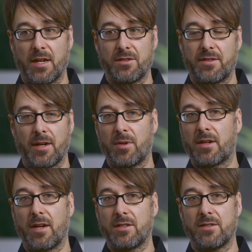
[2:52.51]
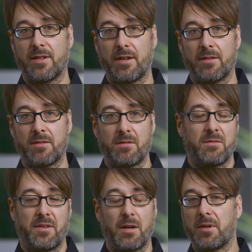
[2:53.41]
change the applications and
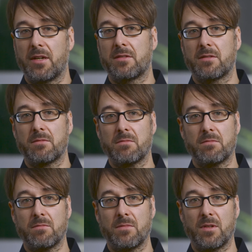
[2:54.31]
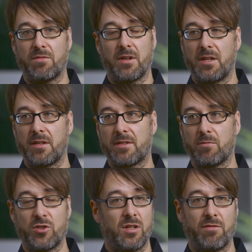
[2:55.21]
there it is. If I need
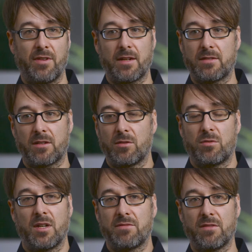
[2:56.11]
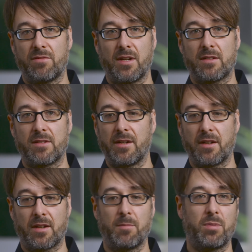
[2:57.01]
some visual effects, I go to After Effects and
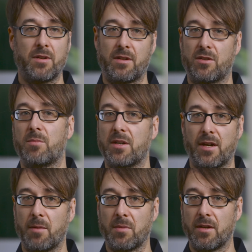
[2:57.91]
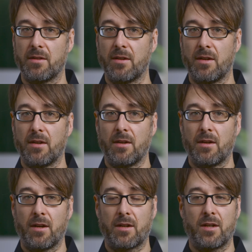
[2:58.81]
I can put it into my timeline.
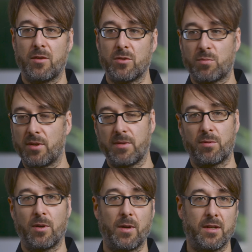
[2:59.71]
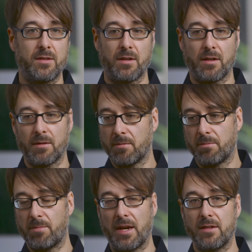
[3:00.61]
I can use Premiere Pro as a
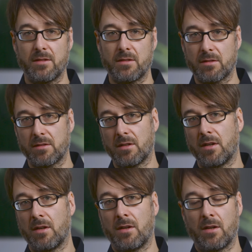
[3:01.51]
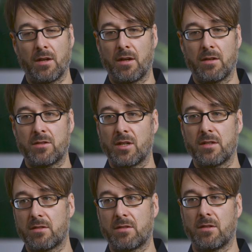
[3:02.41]
basis and
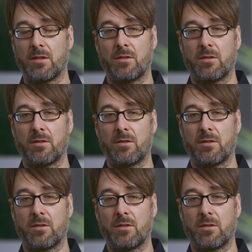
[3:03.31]
just